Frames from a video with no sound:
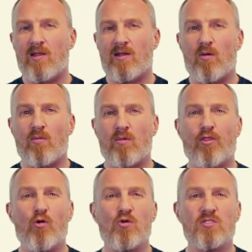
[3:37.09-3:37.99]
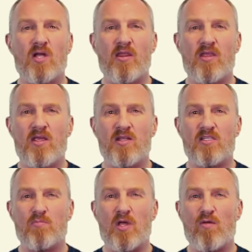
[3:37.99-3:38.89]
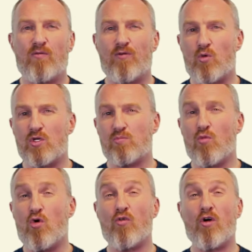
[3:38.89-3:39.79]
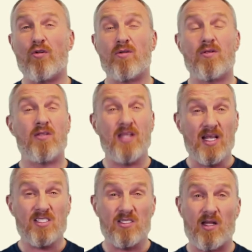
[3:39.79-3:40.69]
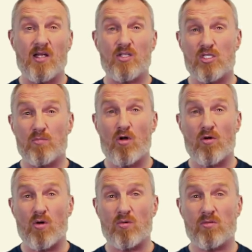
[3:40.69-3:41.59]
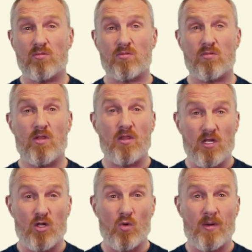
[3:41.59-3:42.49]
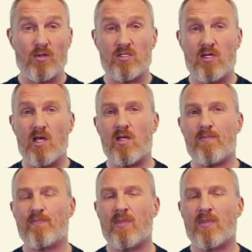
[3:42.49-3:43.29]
Now, thoughts like these make you focus more on yesterday and tomorrow than they do about today.